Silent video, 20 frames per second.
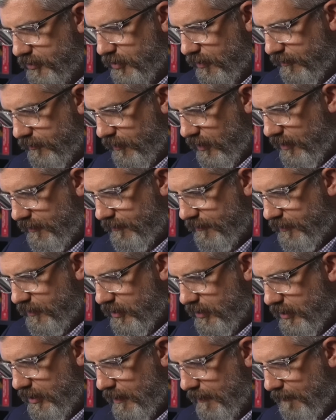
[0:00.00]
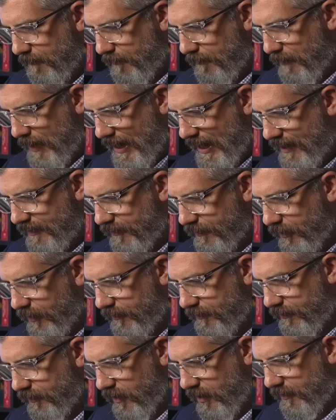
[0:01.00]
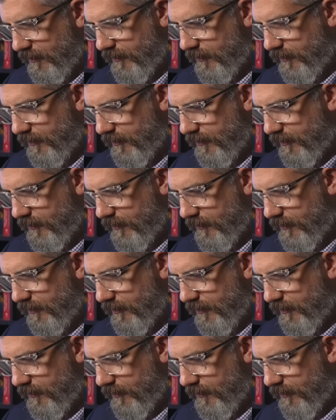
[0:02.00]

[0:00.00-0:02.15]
So front foot, back foot, front